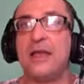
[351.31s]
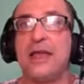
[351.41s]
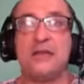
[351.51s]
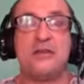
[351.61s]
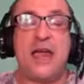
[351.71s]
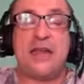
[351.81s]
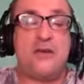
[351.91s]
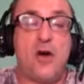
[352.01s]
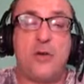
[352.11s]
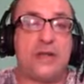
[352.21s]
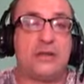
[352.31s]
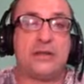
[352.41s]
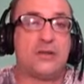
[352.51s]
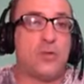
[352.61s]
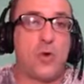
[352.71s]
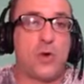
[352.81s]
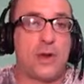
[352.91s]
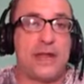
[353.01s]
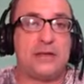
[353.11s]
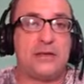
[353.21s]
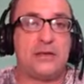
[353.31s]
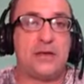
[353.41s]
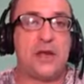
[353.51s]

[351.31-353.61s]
and not knowing that the war ended,